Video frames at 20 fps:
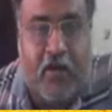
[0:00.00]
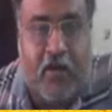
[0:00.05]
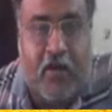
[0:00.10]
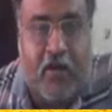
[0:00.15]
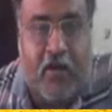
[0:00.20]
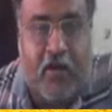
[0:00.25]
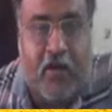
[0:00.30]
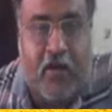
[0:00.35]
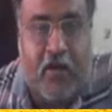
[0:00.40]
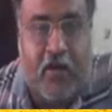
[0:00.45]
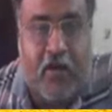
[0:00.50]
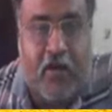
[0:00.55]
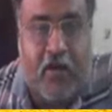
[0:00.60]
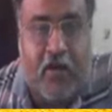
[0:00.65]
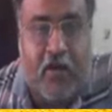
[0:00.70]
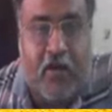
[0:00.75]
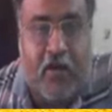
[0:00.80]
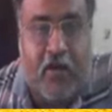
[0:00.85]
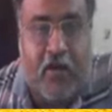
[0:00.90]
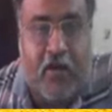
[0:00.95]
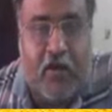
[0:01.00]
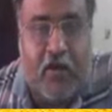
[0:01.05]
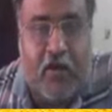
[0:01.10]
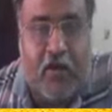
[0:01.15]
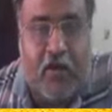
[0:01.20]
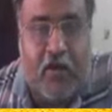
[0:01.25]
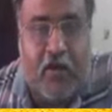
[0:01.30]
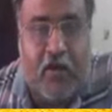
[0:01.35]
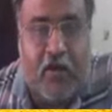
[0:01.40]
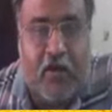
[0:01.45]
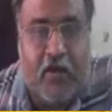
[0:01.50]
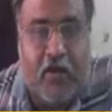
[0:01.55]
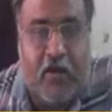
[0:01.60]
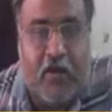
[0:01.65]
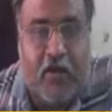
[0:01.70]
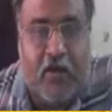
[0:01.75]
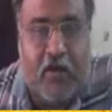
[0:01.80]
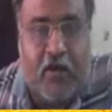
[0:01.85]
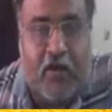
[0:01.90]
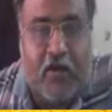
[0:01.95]
now let us assume there is a
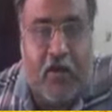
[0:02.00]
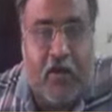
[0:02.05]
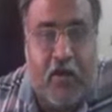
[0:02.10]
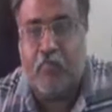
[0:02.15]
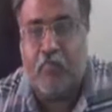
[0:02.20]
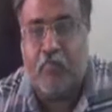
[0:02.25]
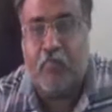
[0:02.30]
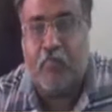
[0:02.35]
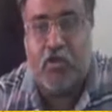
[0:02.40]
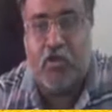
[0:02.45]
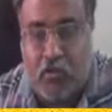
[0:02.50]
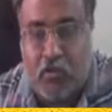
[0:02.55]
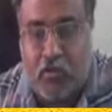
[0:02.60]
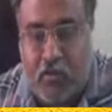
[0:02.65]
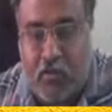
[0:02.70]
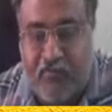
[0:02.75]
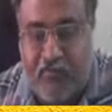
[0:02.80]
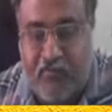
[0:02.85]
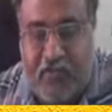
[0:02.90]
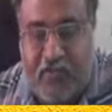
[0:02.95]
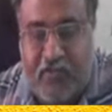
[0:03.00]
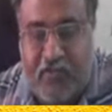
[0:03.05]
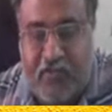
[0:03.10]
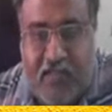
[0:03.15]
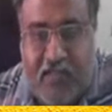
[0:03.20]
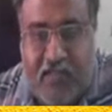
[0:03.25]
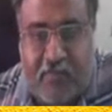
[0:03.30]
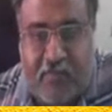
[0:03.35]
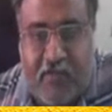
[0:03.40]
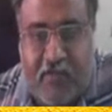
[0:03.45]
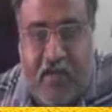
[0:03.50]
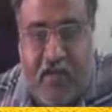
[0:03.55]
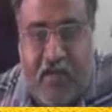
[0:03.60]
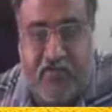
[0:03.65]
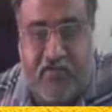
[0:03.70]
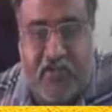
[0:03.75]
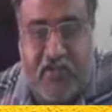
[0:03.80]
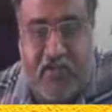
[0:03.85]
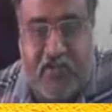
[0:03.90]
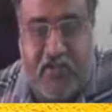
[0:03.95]
pontoon which means some kind
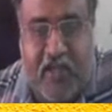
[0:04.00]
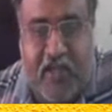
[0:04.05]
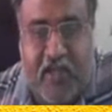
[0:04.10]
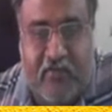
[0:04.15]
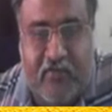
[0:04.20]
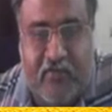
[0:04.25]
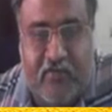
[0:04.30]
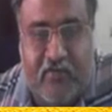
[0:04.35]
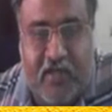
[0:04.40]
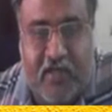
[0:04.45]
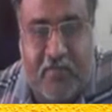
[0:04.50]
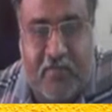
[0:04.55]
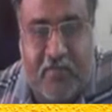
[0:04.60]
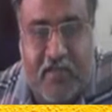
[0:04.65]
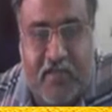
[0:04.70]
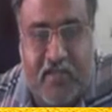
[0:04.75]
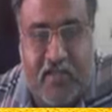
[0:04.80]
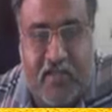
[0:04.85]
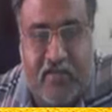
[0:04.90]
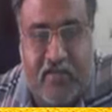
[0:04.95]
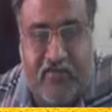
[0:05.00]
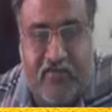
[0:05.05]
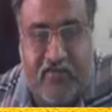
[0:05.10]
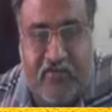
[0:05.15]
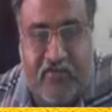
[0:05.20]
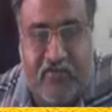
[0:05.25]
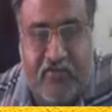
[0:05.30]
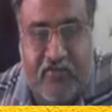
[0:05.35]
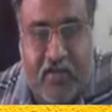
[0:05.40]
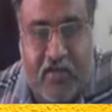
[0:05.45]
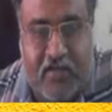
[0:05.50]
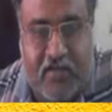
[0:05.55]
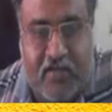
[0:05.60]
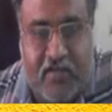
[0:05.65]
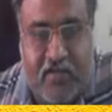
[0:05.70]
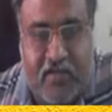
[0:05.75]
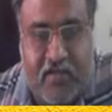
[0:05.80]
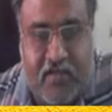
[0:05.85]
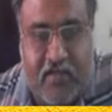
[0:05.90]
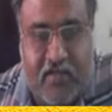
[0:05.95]
of shape let me see if the figure is
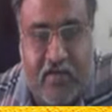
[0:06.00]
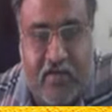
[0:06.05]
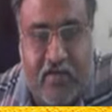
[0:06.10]
there